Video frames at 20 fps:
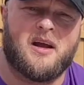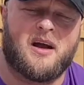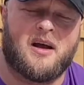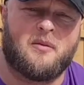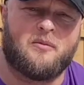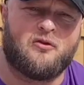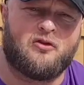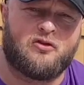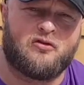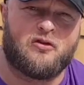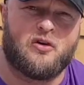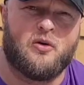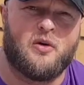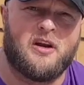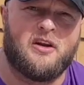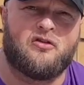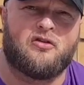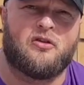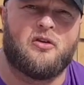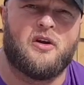I'm
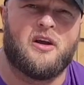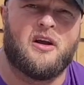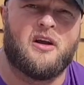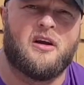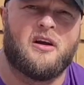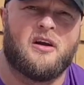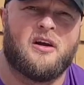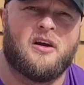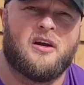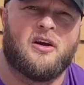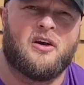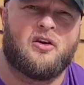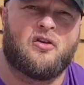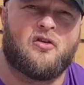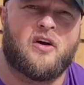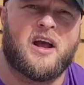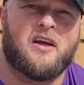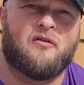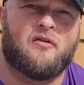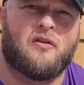truly, truly
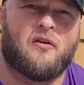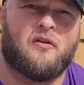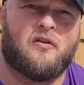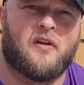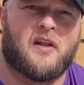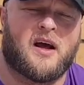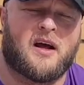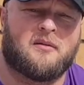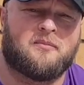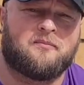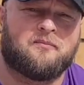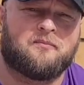grateful for that.